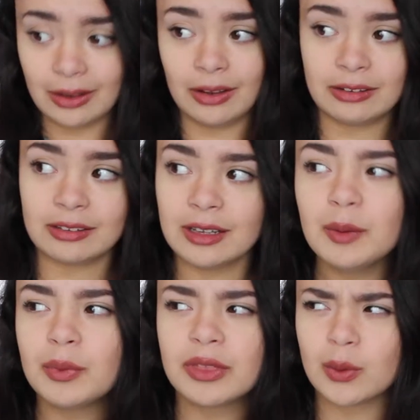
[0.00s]
I
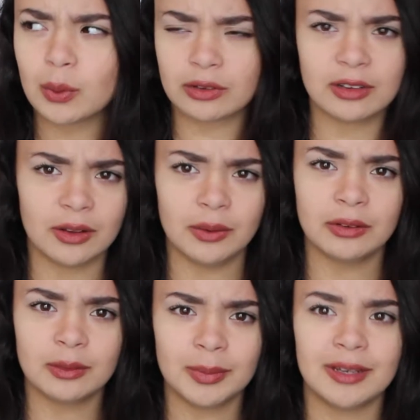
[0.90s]
sleep with the doors
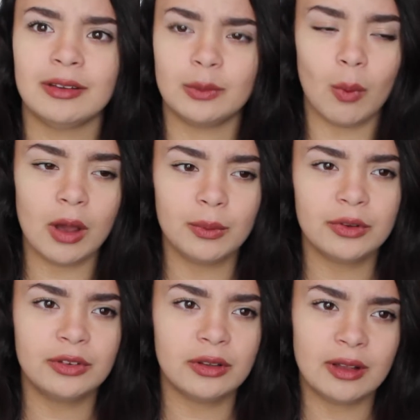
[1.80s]
closed because why
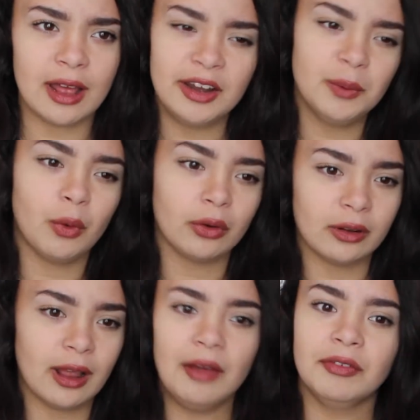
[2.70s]
would
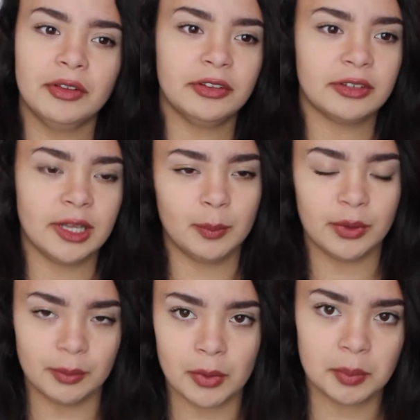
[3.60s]
anyone ever sleep
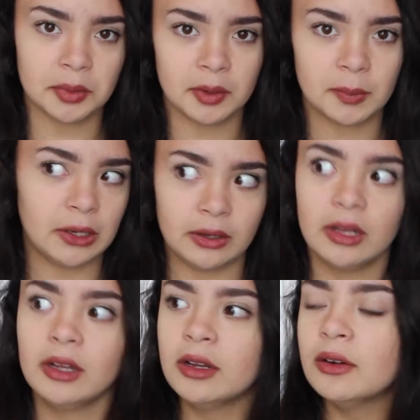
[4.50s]
with them open? I mean,
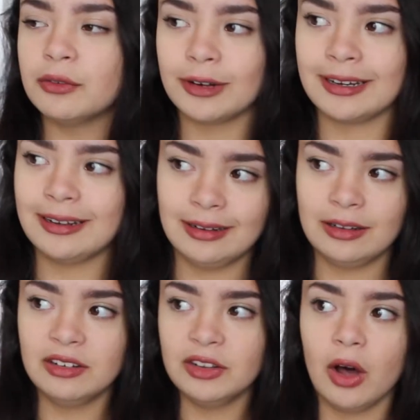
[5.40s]
freaking
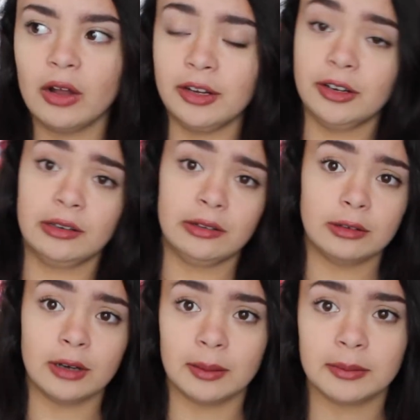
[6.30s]
Narnia and
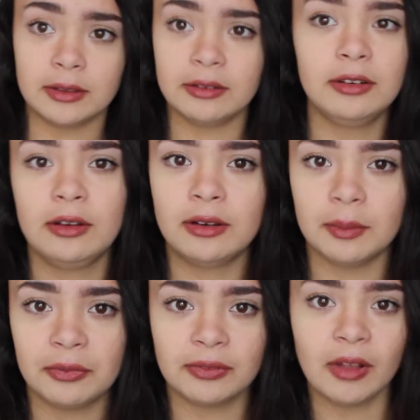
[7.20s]
crap could
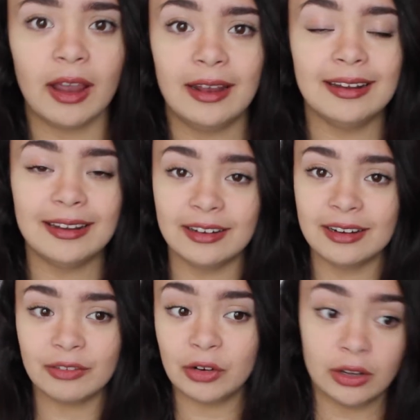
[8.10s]
come flying in, you never